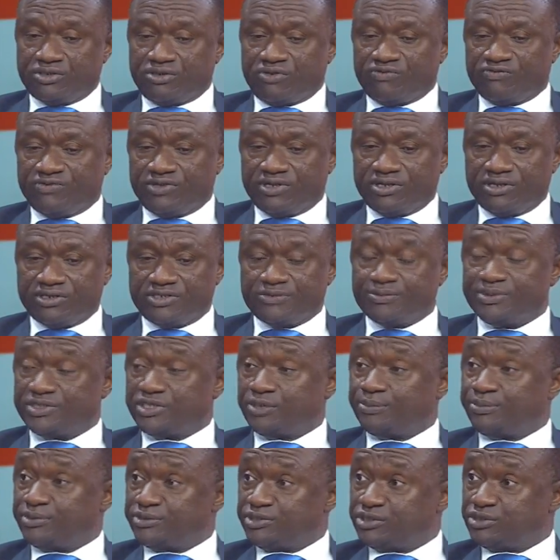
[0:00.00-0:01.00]
of the
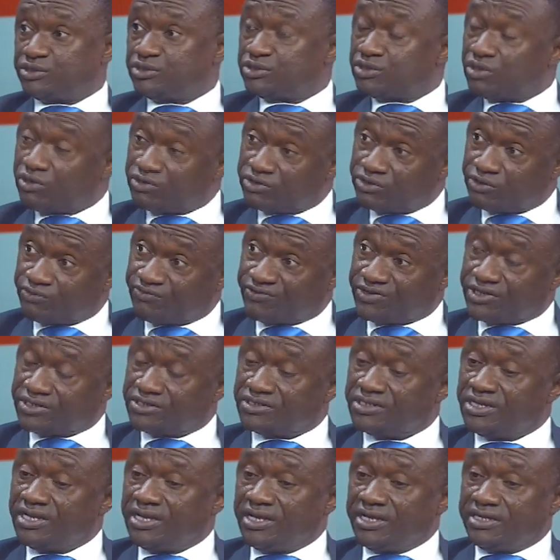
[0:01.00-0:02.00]
Special Prosecutor
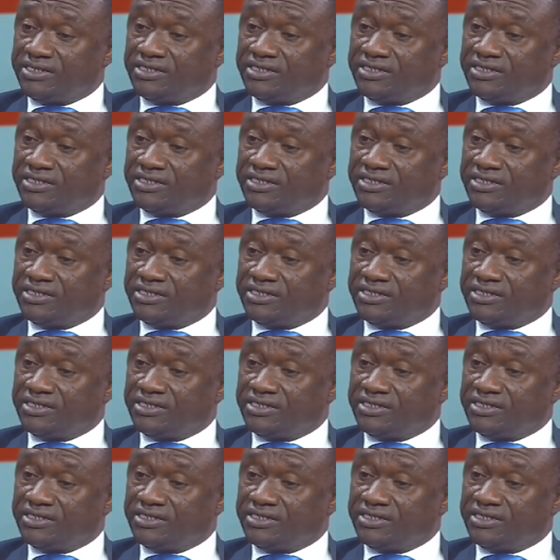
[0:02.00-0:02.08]
Office.